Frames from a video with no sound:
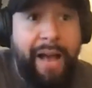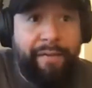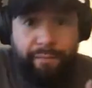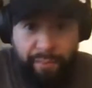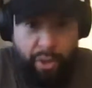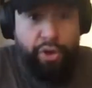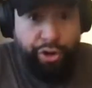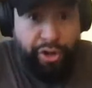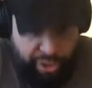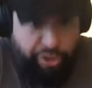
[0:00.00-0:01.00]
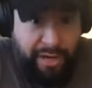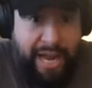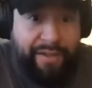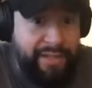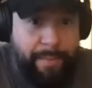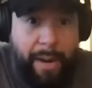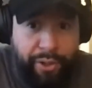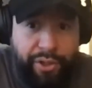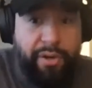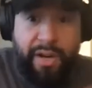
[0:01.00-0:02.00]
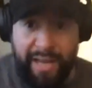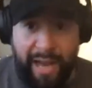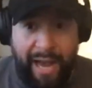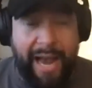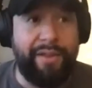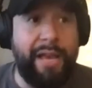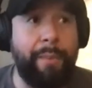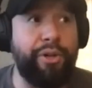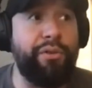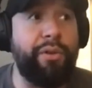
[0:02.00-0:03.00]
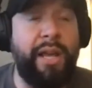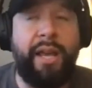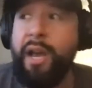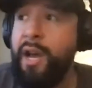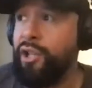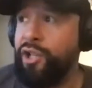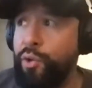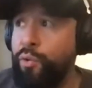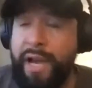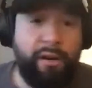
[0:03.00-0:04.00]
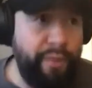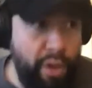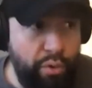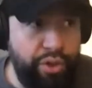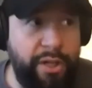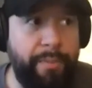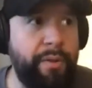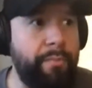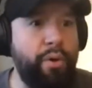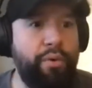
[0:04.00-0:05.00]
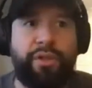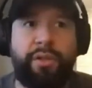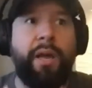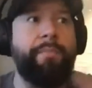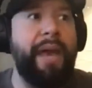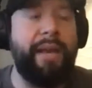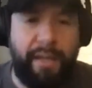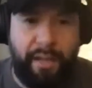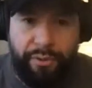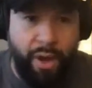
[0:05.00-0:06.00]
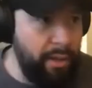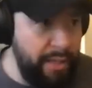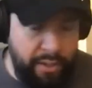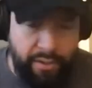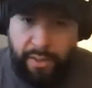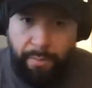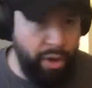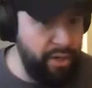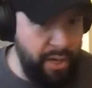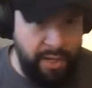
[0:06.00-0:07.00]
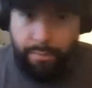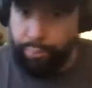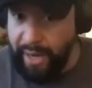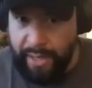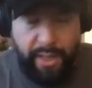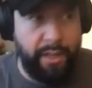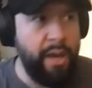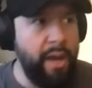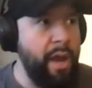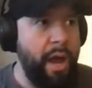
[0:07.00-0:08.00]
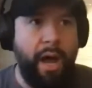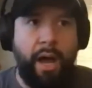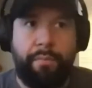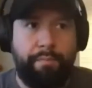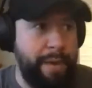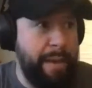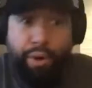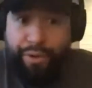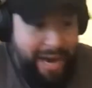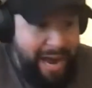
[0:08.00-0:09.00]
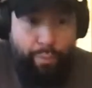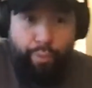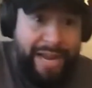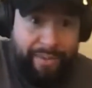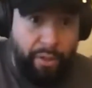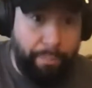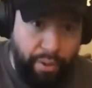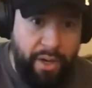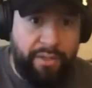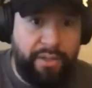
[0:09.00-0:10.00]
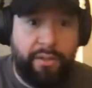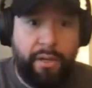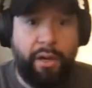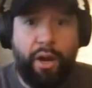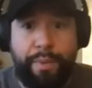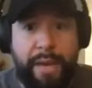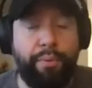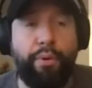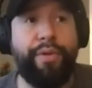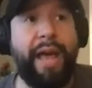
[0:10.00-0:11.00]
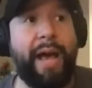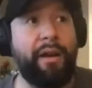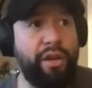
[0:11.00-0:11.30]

You're going to have the same opportunity. I had the opportunity to interview some of the most amazing thought leaders in marketing and branding, people that I read their books, people that,